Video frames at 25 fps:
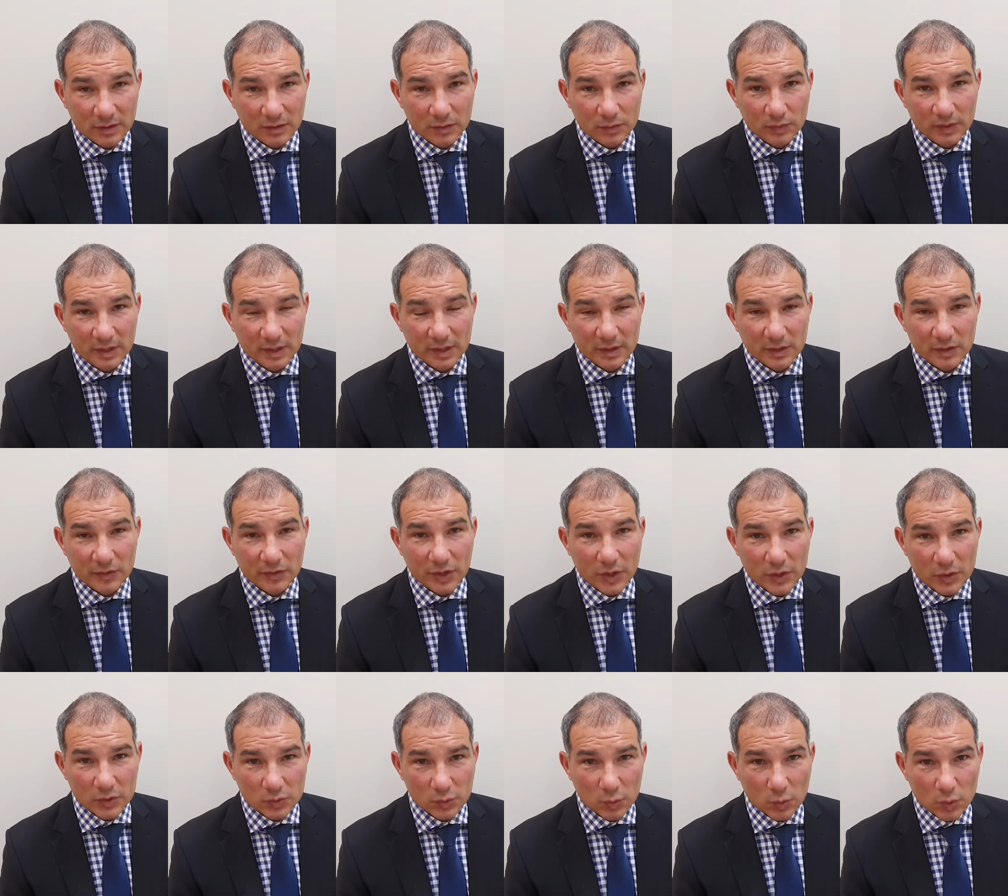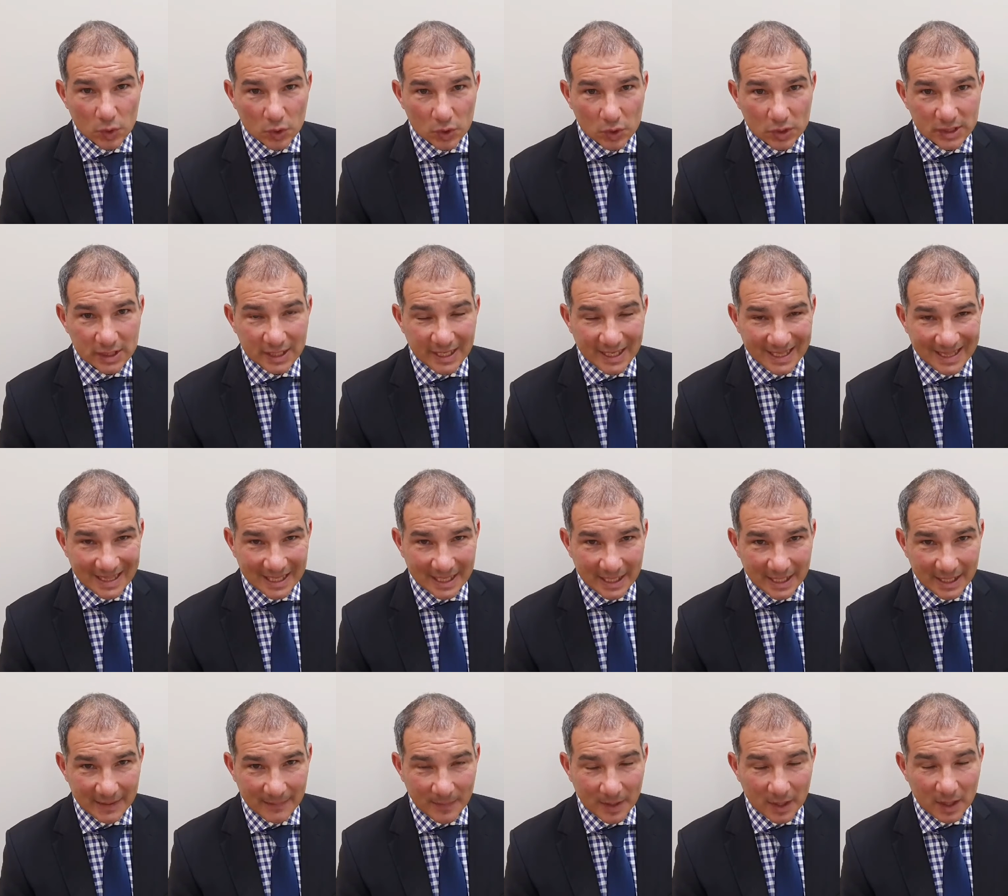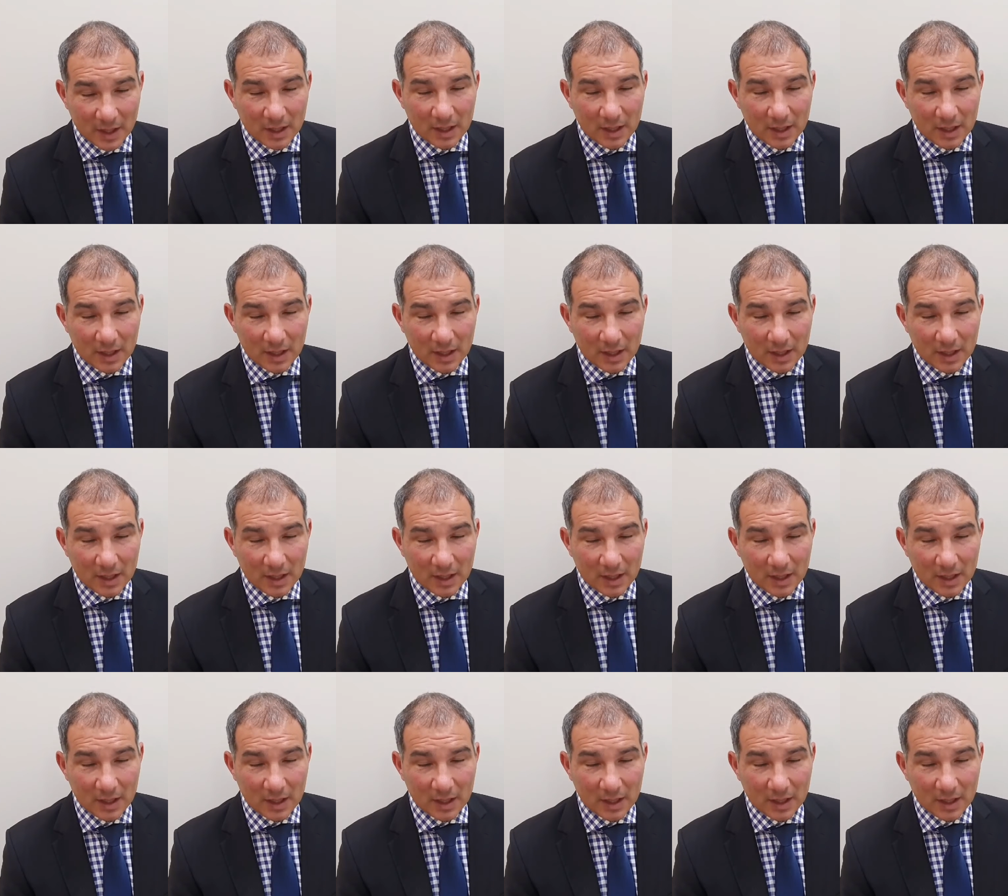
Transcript: with those words in there.